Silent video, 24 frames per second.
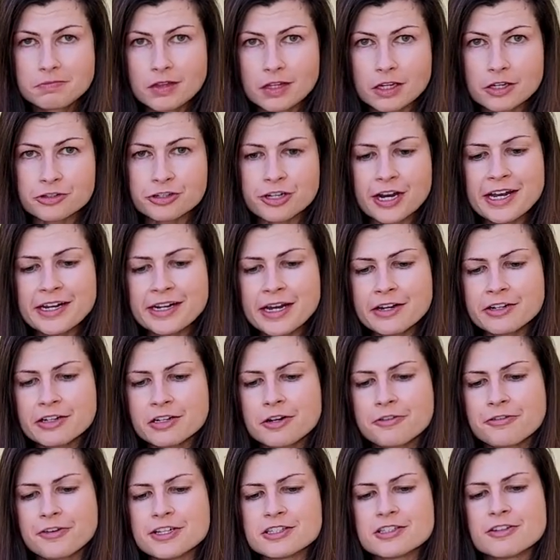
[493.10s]
try it out on
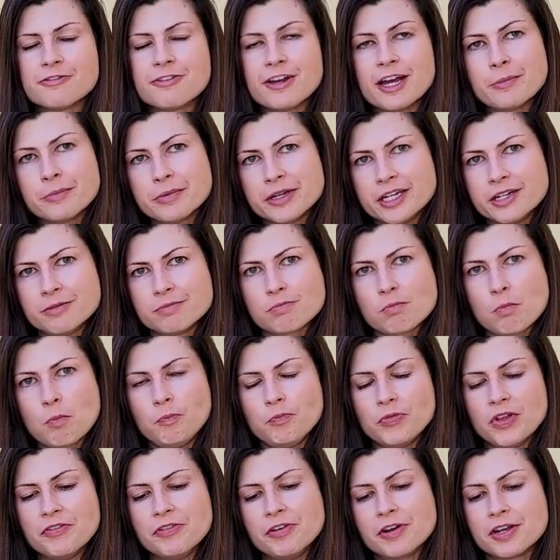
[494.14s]
your friends and family
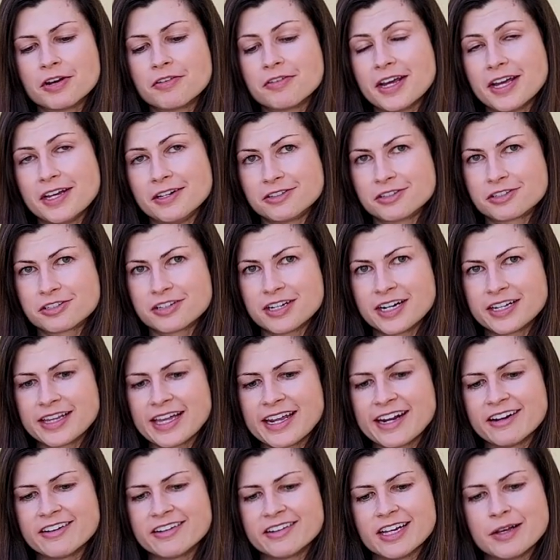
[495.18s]
if you can arrange trying that
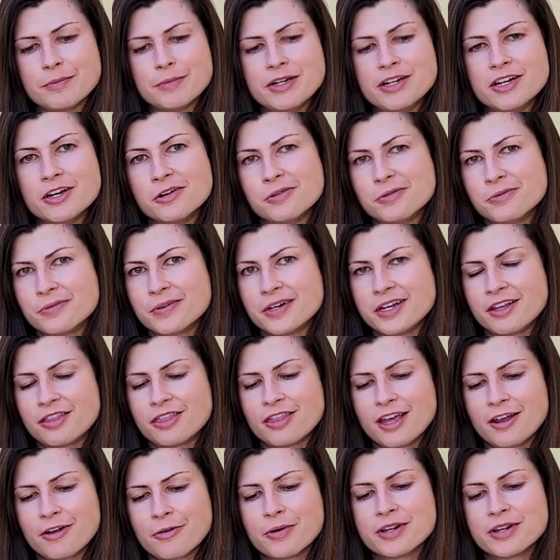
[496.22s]
out and let me know what you think,